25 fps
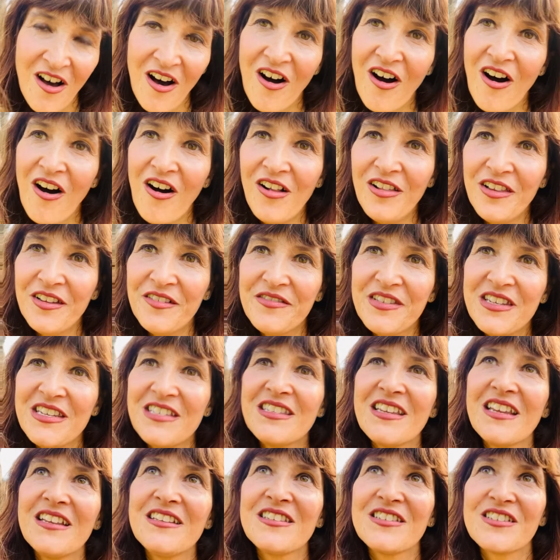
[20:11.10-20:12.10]
all of
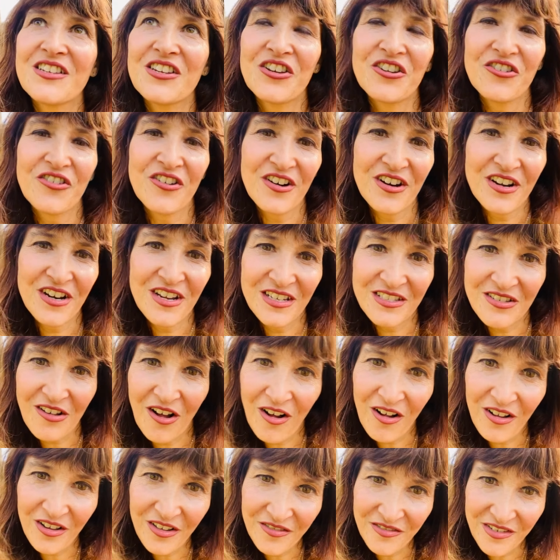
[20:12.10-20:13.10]
these insecurities,
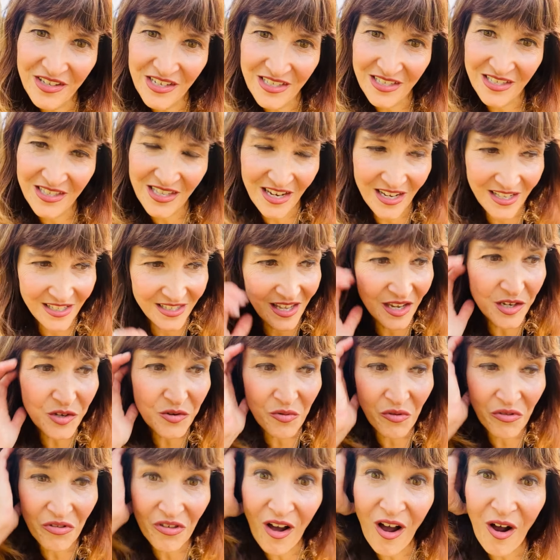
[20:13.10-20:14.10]
all of these things that
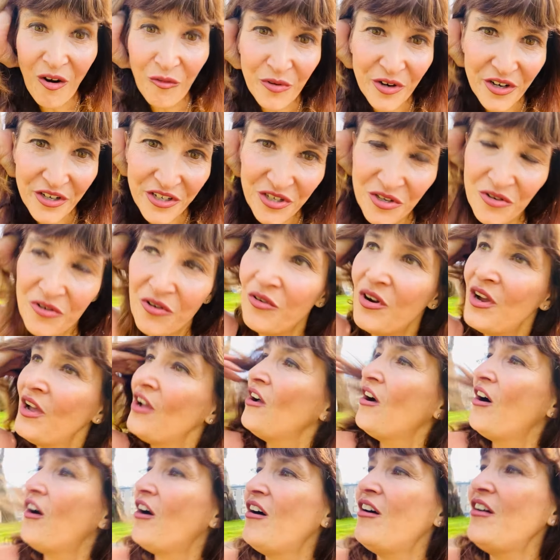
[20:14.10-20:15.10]
you thought were you,
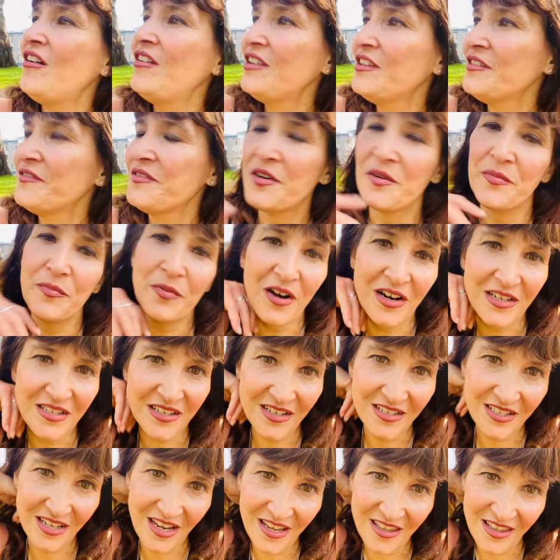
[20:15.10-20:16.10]
all of your
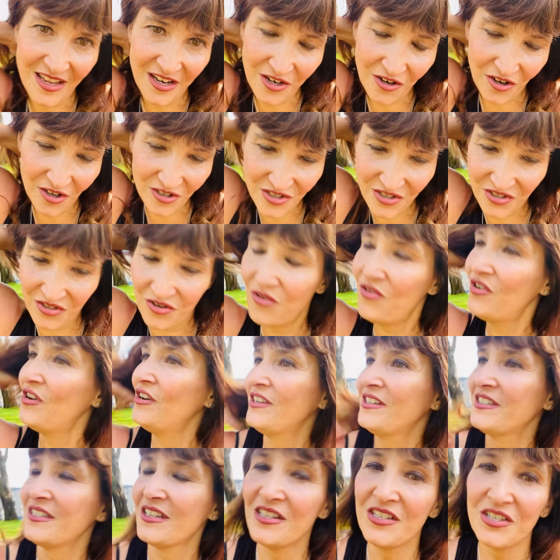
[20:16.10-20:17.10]
present day that you're so
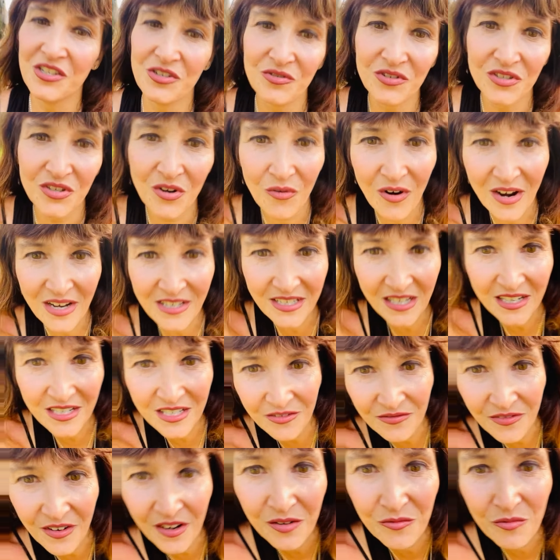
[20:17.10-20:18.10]
hooked into, so
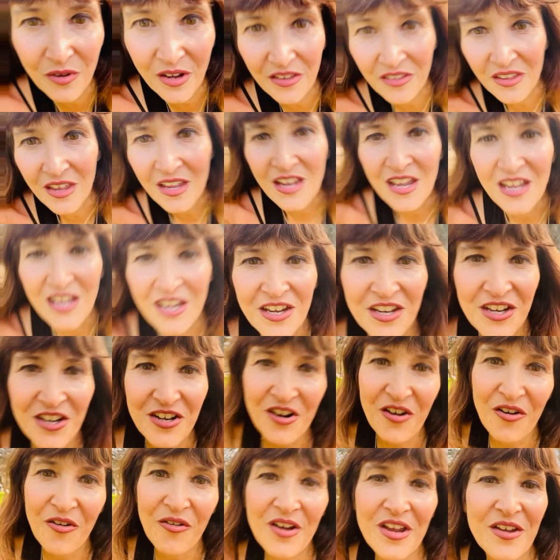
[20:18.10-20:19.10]
identified with, you
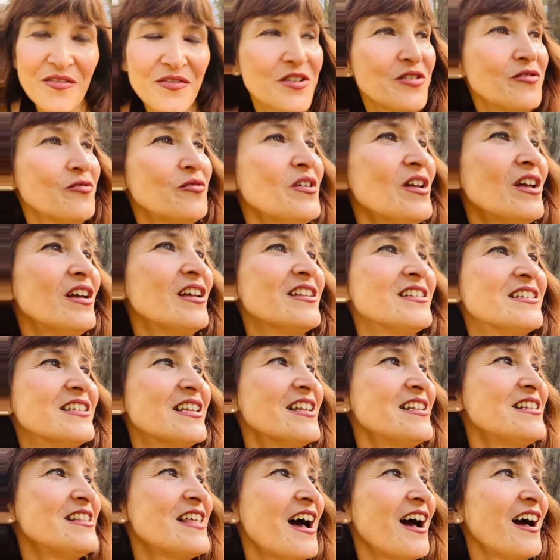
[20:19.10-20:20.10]
know, if you
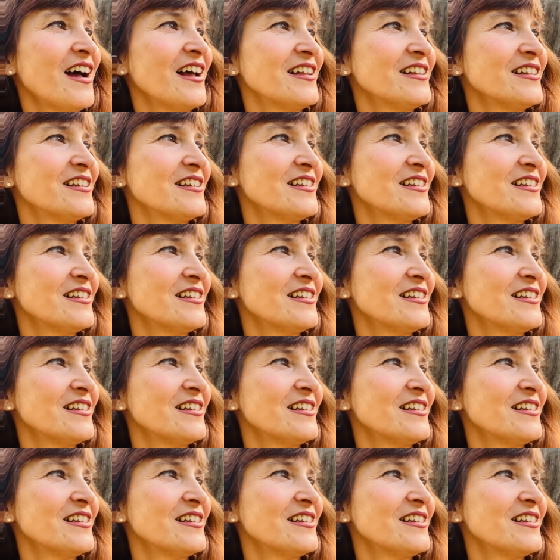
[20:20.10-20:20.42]
did that